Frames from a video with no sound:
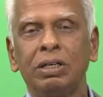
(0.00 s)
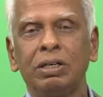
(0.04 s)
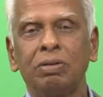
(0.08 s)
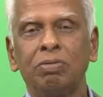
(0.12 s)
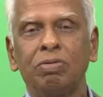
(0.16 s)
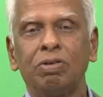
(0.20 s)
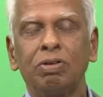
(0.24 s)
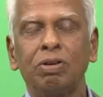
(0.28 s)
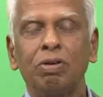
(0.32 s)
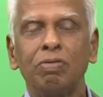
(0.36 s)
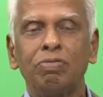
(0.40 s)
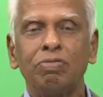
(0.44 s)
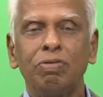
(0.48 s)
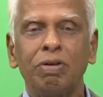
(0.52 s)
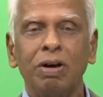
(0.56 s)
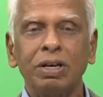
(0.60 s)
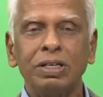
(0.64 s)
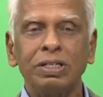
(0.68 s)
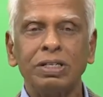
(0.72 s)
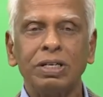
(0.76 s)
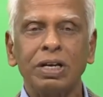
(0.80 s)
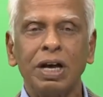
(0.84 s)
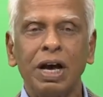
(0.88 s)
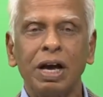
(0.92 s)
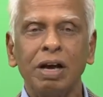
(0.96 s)
For the
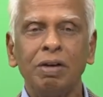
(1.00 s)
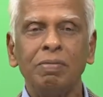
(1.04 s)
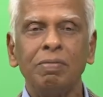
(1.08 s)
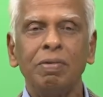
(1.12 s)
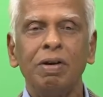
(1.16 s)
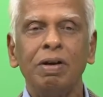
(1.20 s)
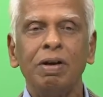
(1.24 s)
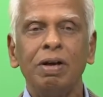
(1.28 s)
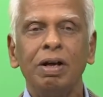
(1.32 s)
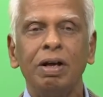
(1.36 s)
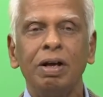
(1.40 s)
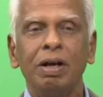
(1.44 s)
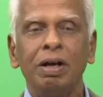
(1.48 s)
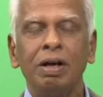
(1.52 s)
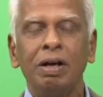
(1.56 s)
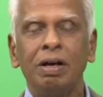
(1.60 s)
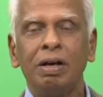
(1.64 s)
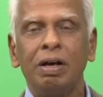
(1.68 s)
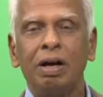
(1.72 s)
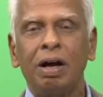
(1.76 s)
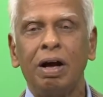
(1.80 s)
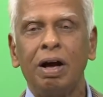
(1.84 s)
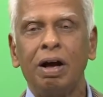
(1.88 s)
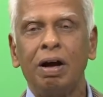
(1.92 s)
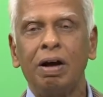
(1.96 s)
first time,
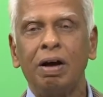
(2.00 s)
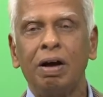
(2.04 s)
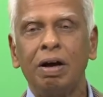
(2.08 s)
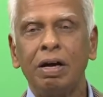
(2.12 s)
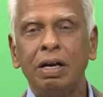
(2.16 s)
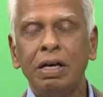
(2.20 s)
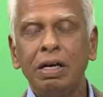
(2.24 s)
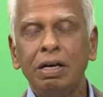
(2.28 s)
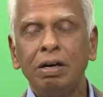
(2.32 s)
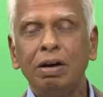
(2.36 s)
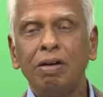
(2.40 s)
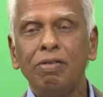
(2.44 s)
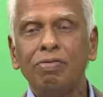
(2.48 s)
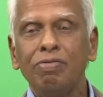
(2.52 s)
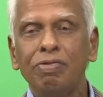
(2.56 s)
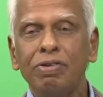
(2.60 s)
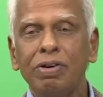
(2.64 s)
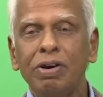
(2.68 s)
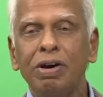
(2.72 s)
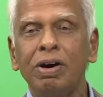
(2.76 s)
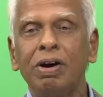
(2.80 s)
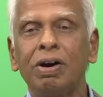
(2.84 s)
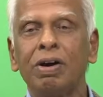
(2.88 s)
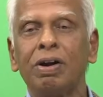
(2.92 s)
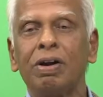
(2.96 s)
real
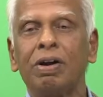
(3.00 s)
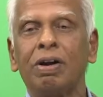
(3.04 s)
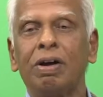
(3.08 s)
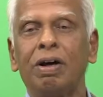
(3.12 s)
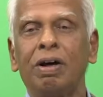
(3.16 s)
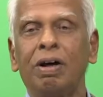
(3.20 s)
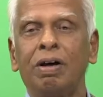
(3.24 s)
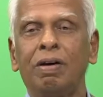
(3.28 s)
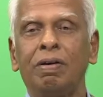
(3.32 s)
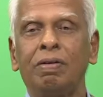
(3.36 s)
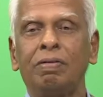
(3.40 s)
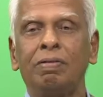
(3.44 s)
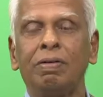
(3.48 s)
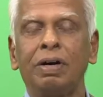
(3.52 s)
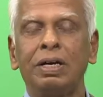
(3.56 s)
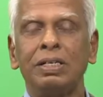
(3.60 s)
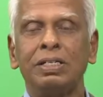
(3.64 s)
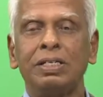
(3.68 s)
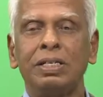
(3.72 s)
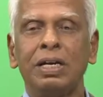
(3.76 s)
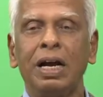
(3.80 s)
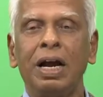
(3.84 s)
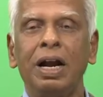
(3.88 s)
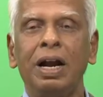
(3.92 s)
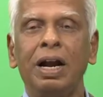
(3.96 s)
fear
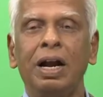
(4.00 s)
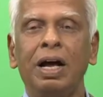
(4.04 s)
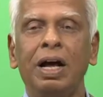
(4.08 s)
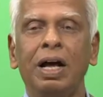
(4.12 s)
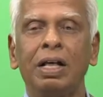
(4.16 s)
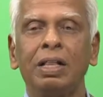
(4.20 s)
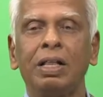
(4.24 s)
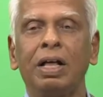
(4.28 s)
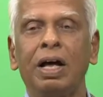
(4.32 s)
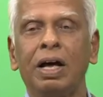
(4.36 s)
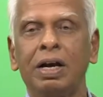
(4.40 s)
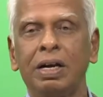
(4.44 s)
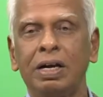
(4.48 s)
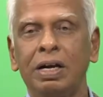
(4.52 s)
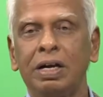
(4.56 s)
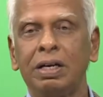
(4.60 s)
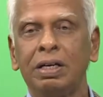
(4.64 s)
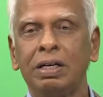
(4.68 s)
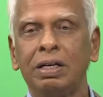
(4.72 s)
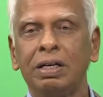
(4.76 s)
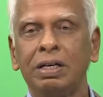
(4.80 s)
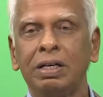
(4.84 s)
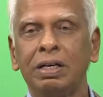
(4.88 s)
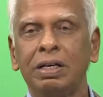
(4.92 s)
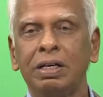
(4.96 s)
assailed Gandhari.
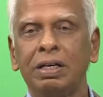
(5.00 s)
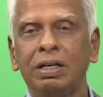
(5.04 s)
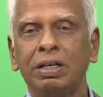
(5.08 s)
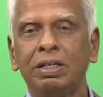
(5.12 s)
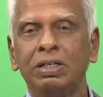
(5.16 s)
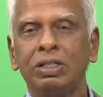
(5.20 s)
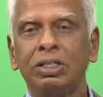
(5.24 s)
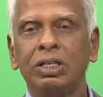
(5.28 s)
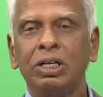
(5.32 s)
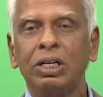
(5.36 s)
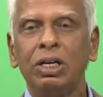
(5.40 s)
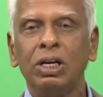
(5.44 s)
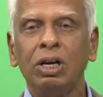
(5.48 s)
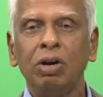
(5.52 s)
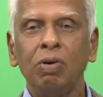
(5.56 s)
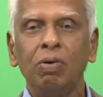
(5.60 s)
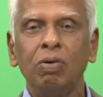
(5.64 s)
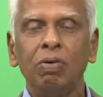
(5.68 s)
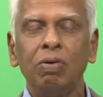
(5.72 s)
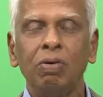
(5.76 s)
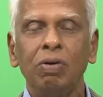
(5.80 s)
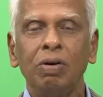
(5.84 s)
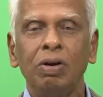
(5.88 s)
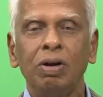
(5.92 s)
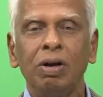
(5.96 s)
She
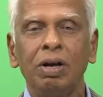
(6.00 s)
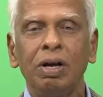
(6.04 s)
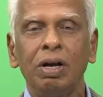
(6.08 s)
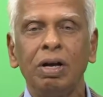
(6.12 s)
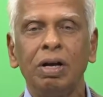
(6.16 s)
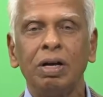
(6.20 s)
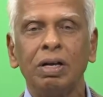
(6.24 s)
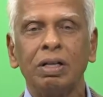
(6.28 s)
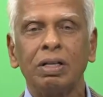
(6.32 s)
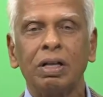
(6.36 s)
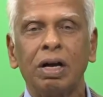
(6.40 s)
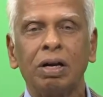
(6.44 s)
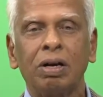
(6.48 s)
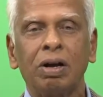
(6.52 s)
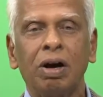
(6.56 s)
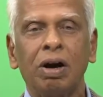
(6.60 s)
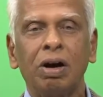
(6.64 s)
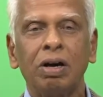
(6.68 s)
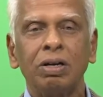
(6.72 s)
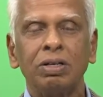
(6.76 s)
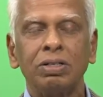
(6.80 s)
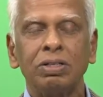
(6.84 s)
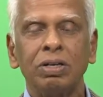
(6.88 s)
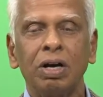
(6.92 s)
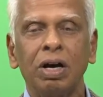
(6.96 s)
knew that
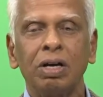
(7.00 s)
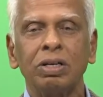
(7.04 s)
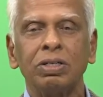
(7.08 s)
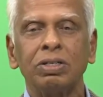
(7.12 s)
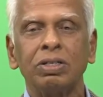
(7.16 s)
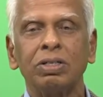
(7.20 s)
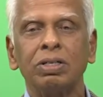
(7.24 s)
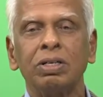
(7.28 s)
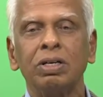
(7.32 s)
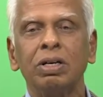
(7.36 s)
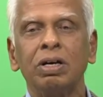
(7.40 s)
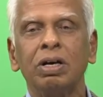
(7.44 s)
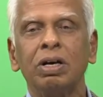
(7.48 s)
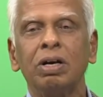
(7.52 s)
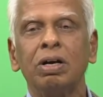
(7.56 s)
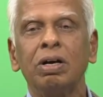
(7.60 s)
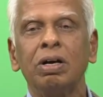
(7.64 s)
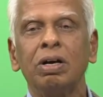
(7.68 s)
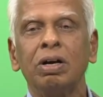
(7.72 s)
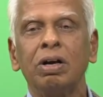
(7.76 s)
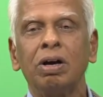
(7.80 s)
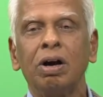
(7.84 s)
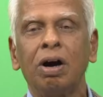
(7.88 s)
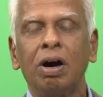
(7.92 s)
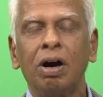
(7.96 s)
her sons,
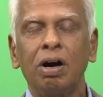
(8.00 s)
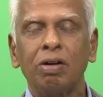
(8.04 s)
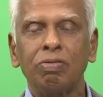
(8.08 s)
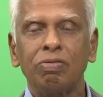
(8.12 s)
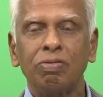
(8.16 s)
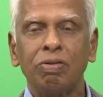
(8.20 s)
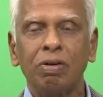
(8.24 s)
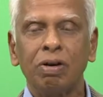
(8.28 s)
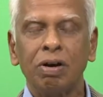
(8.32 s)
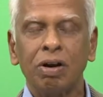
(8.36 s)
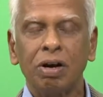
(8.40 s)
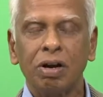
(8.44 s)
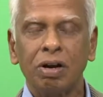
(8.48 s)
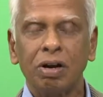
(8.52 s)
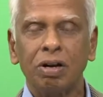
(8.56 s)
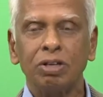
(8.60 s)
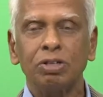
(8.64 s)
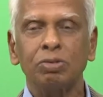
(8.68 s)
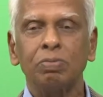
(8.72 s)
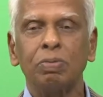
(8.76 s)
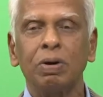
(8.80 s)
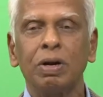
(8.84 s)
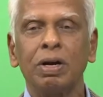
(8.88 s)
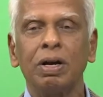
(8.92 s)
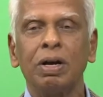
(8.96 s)
her
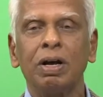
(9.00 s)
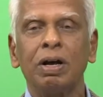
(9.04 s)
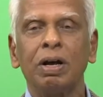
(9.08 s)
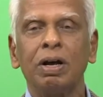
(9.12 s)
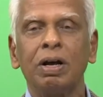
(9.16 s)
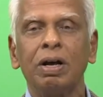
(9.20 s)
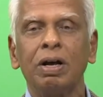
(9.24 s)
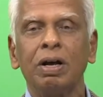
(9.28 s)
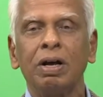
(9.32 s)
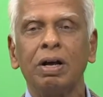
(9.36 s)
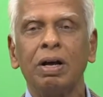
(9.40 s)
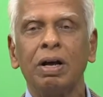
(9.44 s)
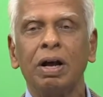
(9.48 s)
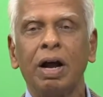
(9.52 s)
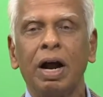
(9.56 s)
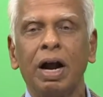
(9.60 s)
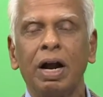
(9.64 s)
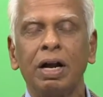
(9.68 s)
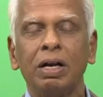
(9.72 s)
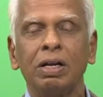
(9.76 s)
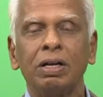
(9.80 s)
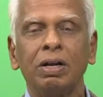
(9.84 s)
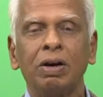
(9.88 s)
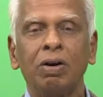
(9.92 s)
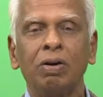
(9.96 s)
husband,
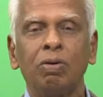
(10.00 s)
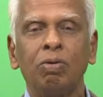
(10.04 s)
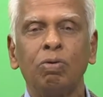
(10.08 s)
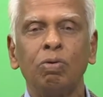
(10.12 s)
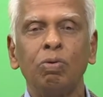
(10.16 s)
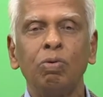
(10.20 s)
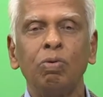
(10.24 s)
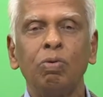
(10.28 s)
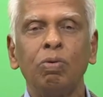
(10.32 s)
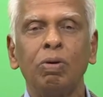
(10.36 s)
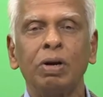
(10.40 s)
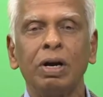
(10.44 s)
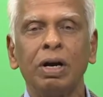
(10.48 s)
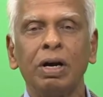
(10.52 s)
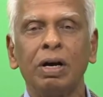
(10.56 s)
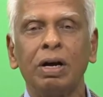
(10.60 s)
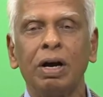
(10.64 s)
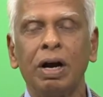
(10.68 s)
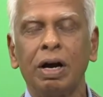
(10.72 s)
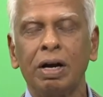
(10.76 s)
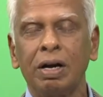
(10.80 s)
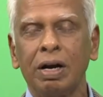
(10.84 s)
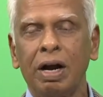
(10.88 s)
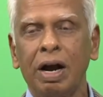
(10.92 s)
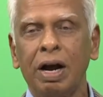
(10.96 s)
and the Kuru king,
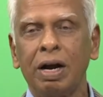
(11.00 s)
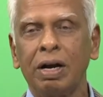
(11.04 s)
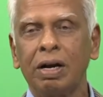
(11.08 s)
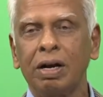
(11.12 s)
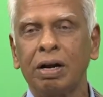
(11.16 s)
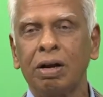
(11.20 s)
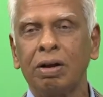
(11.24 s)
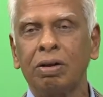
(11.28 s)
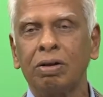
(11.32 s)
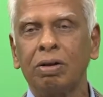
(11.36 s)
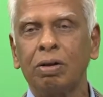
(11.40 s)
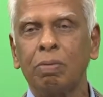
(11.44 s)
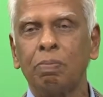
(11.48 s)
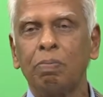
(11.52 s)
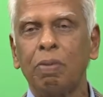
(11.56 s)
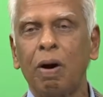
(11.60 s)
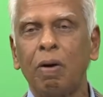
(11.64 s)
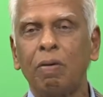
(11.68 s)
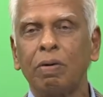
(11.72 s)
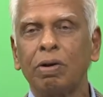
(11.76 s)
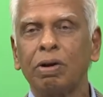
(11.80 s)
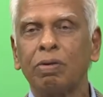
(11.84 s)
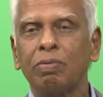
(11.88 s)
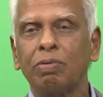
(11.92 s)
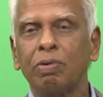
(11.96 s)
and the
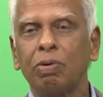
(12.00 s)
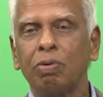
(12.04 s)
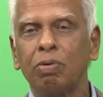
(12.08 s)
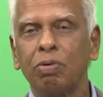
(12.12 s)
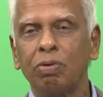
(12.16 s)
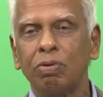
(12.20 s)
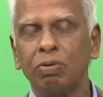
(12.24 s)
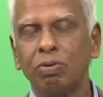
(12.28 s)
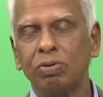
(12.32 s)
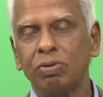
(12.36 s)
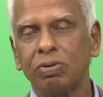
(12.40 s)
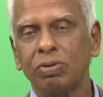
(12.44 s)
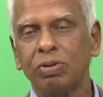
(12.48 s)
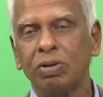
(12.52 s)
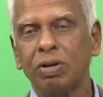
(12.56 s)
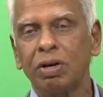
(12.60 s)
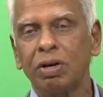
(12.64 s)
power of the Kurus